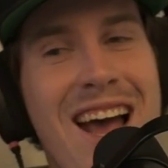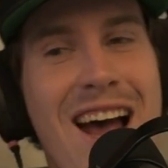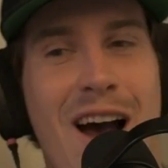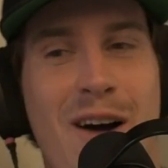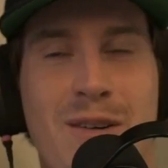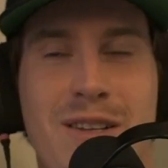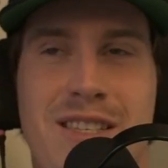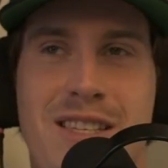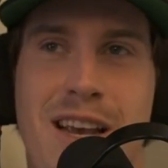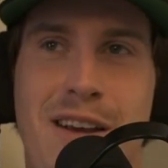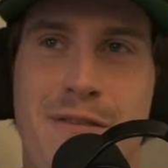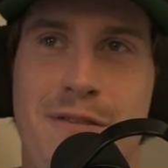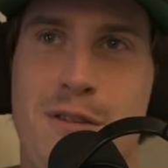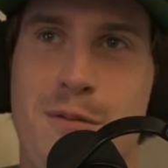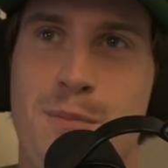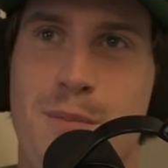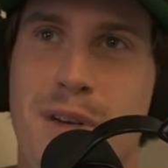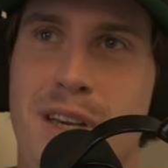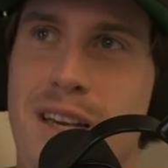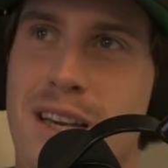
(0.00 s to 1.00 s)
I would say
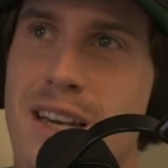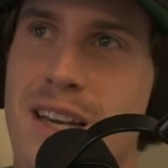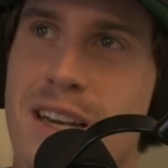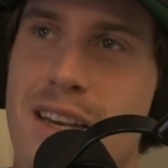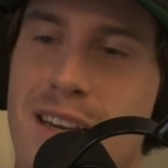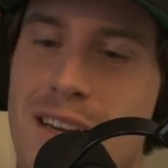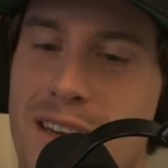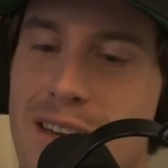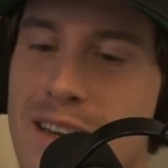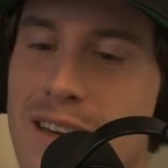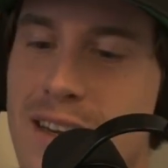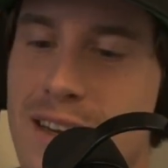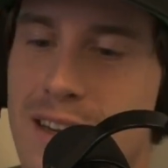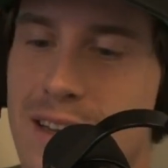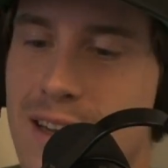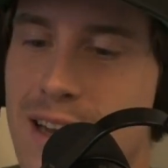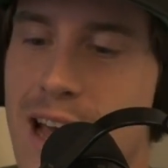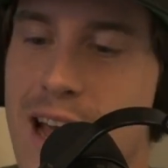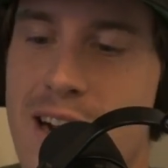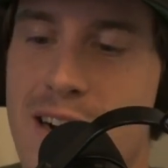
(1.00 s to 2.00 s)
for me,
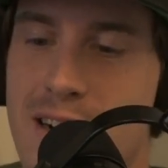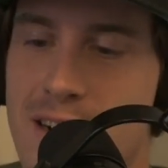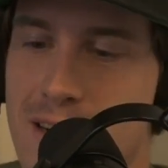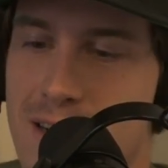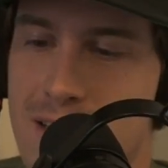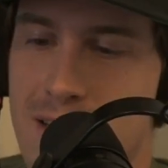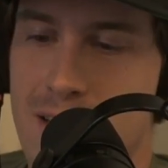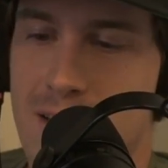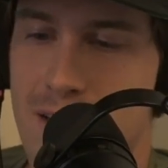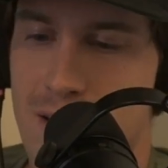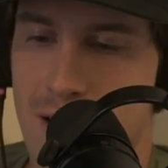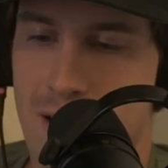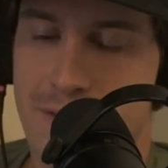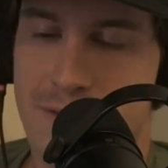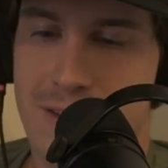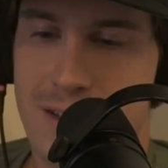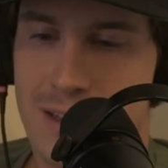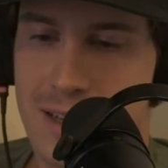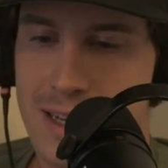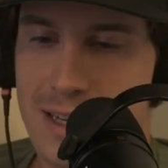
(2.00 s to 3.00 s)
editor
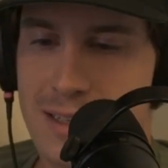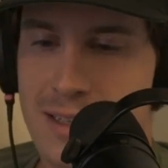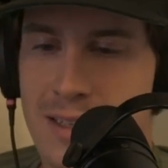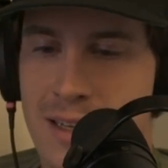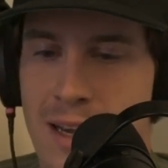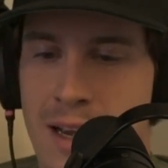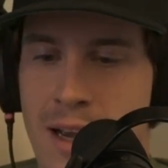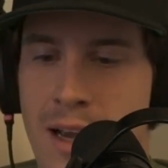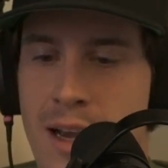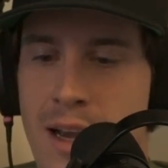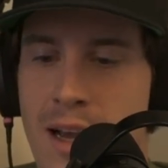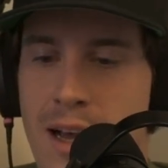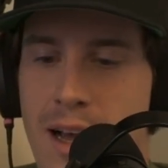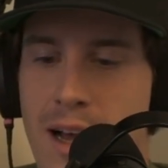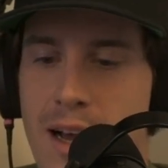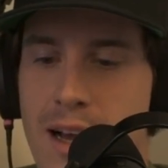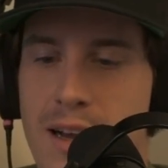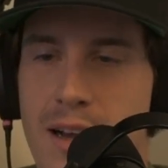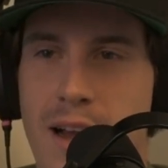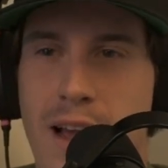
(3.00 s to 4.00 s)
off the list,
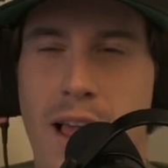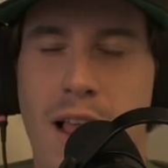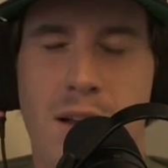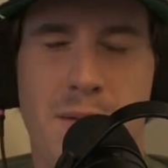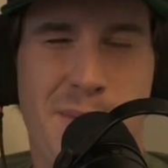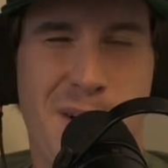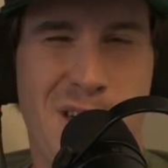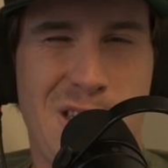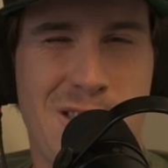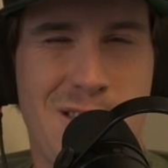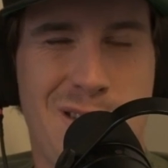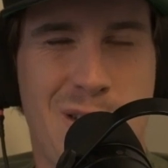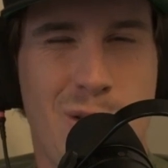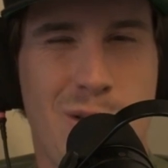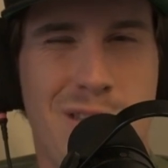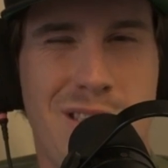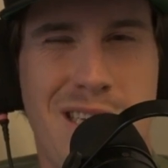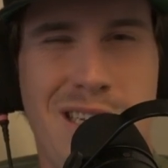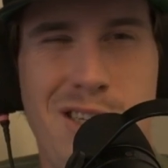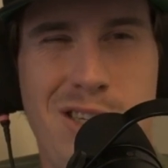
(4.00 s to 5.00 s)
elementary
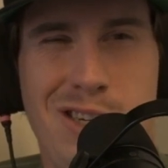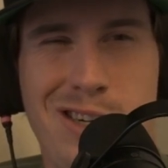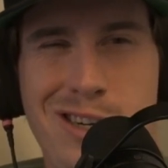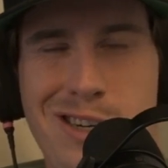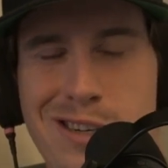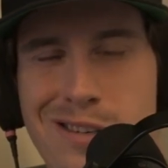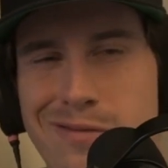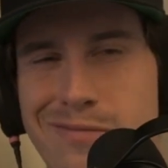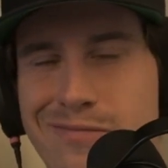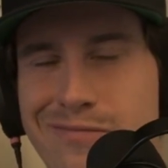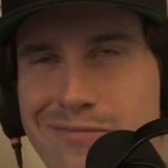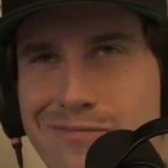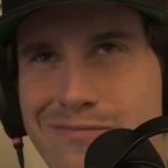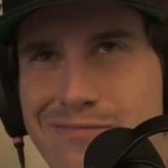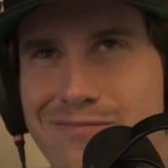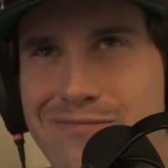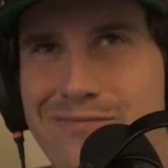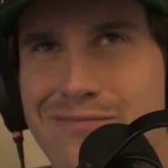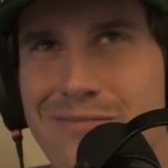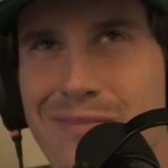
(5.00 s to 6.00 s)
school teacher,
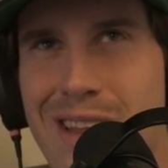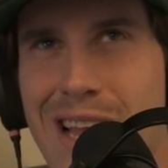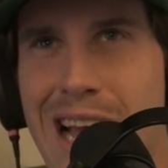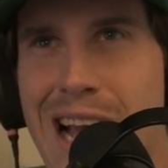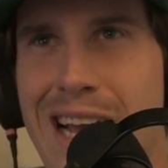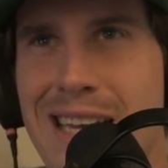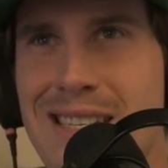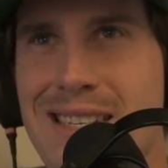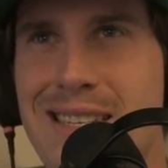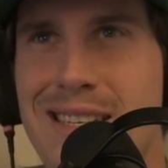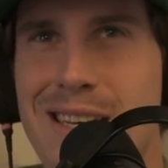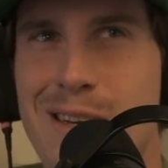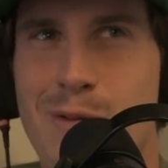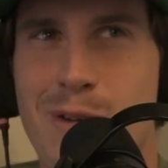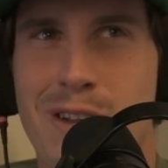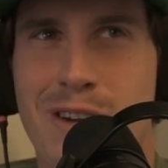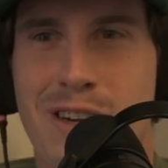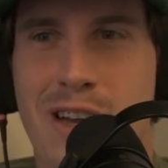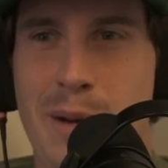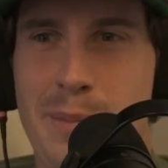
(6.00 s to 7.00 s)
I see
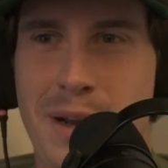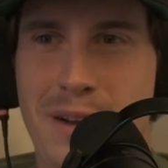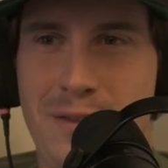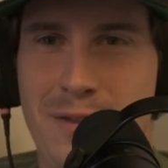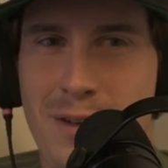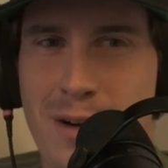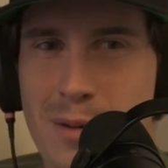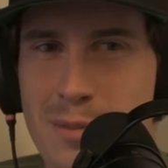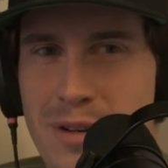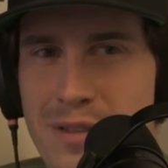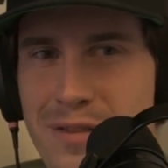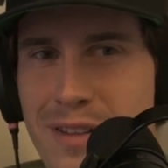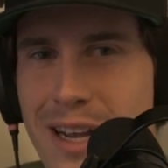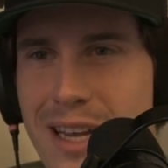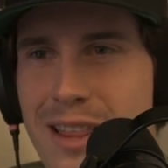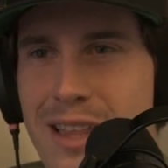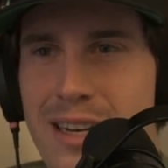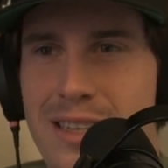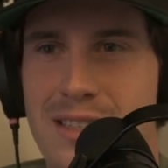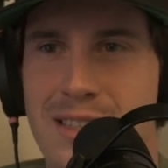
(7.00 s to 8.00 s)
where they're coming from of
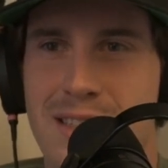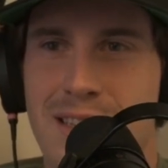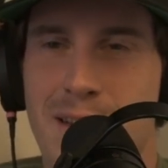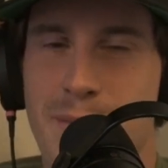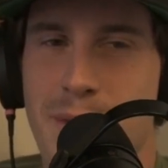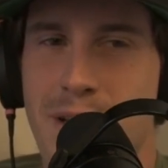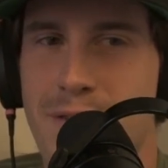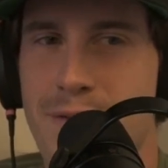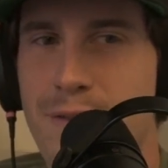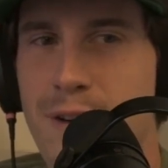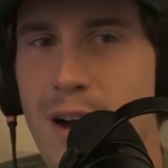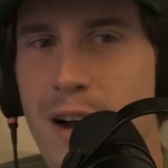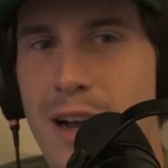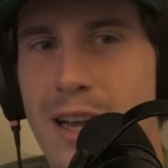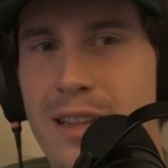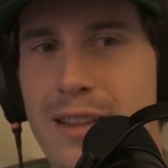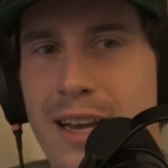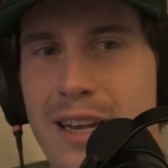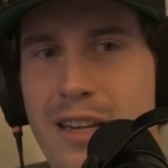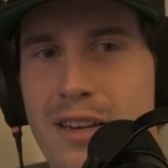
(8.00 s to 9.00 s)
like that it can be
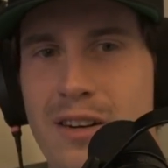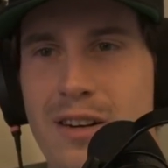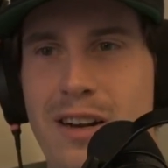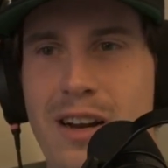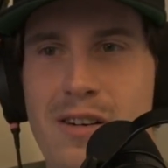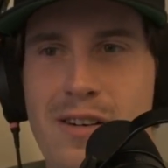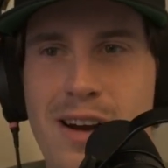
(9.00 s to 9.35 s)
fun, like you're